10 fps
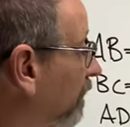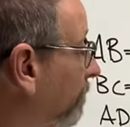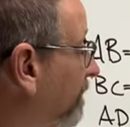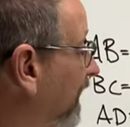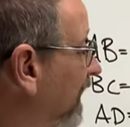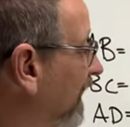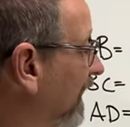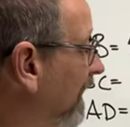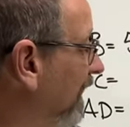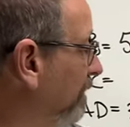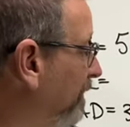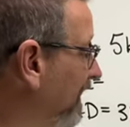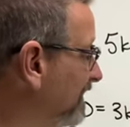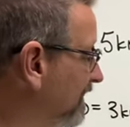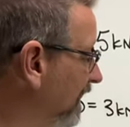BD and
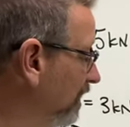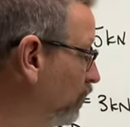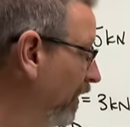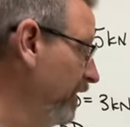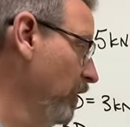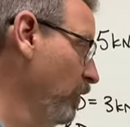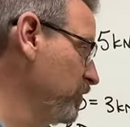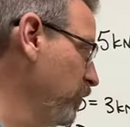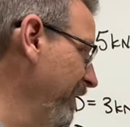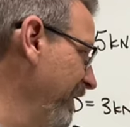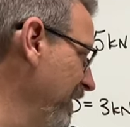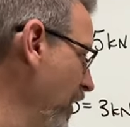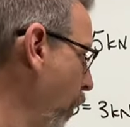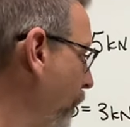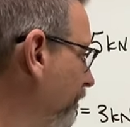BC, do I know which way they
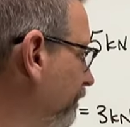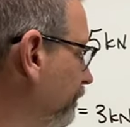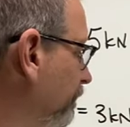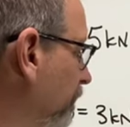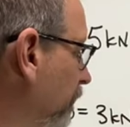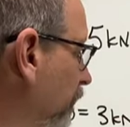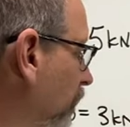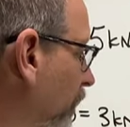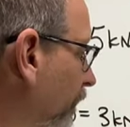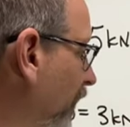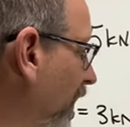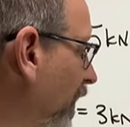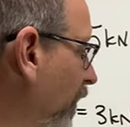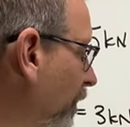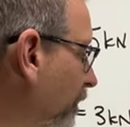go?
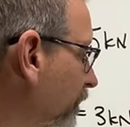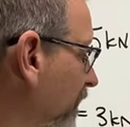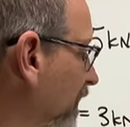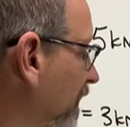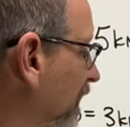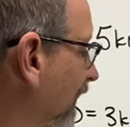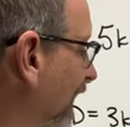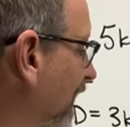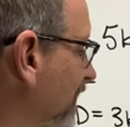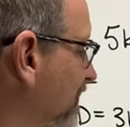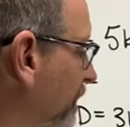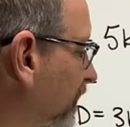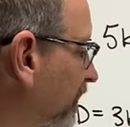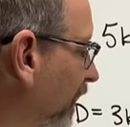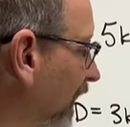Well, I got something to
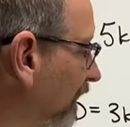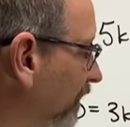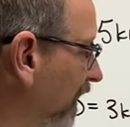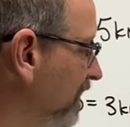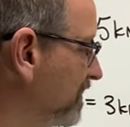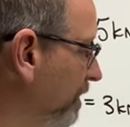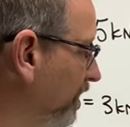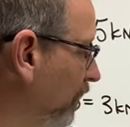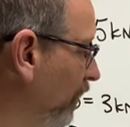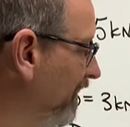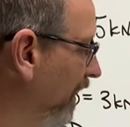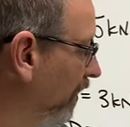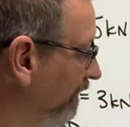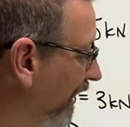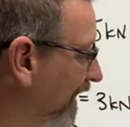the left, I got something going down. If
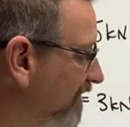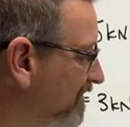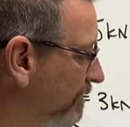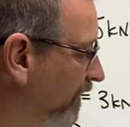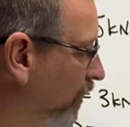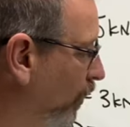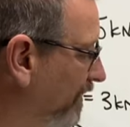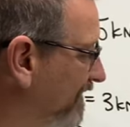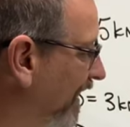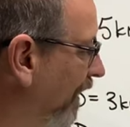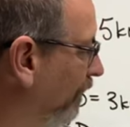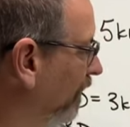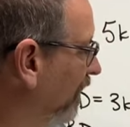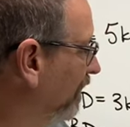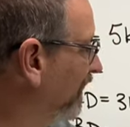I got something going down,
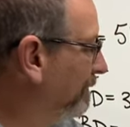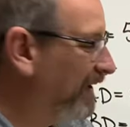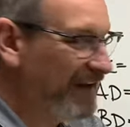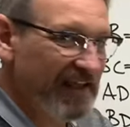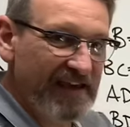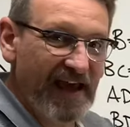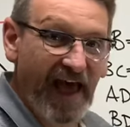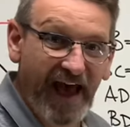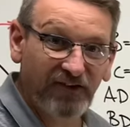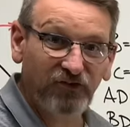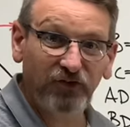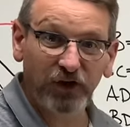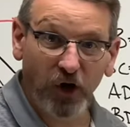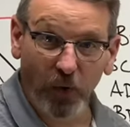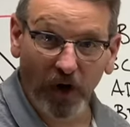then BD has to
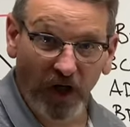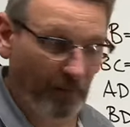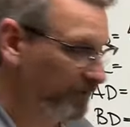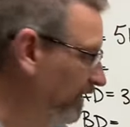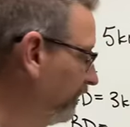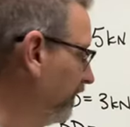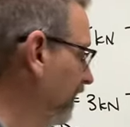go up, doesn't it?